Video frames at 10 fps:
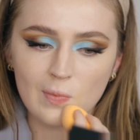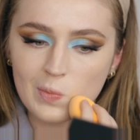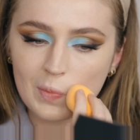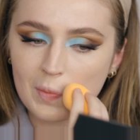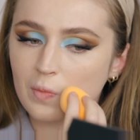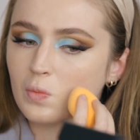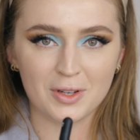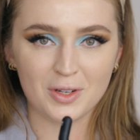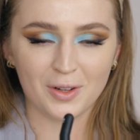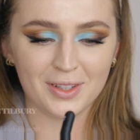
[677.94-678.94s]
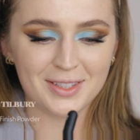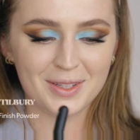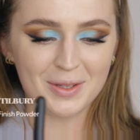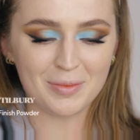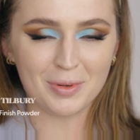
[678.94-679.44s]
I'm gonna take my Charlotte
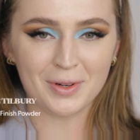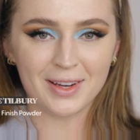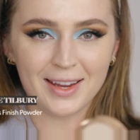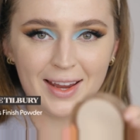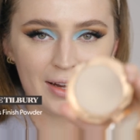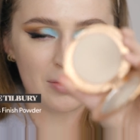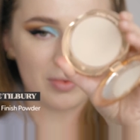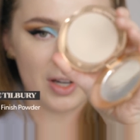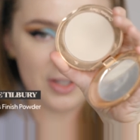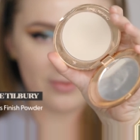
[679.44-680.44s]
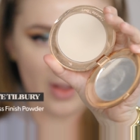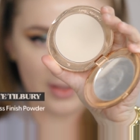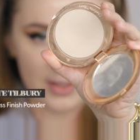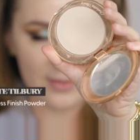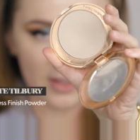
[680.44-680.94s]
Tilbury Airbrush
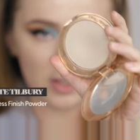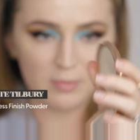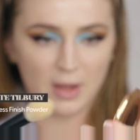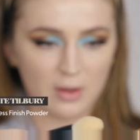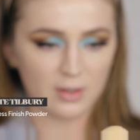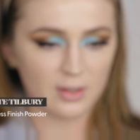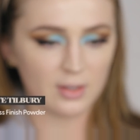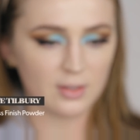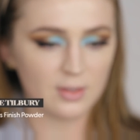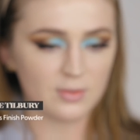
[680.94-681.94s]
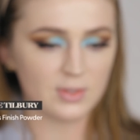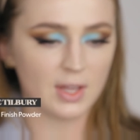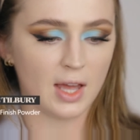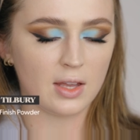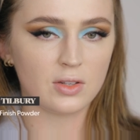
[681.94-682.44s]
Flawless Finish Powder and use
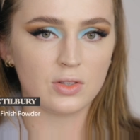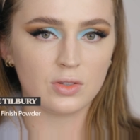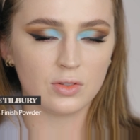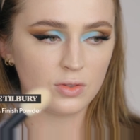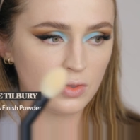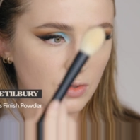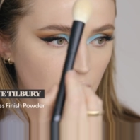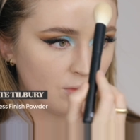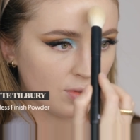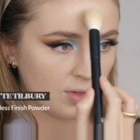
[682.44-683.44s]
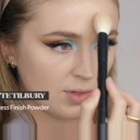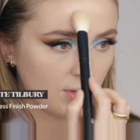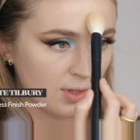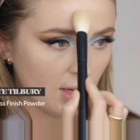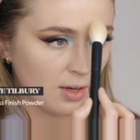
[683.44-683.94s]
that to
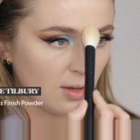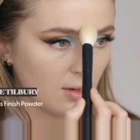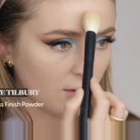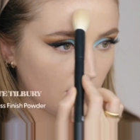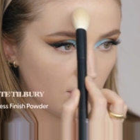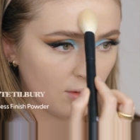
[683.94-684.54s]
set in